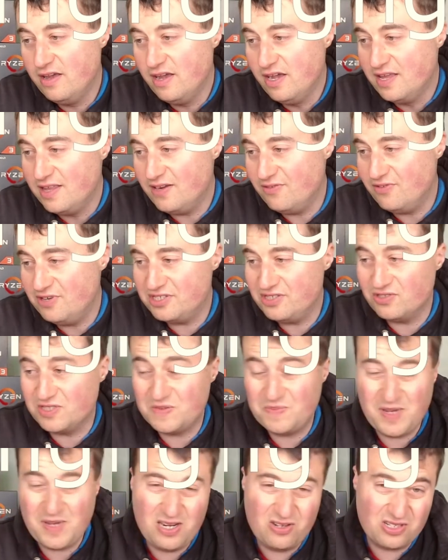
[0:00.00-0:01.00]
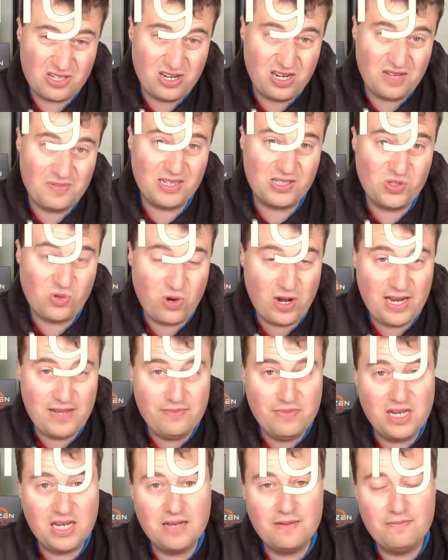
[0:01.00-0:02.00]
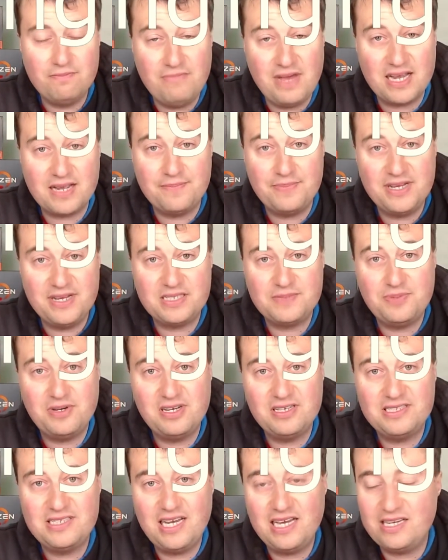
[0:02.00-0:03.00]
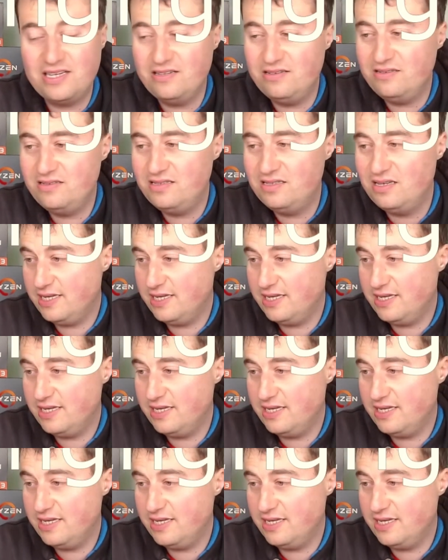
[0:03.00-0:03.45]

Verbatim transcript: The original speed was only about 20 megabits per second,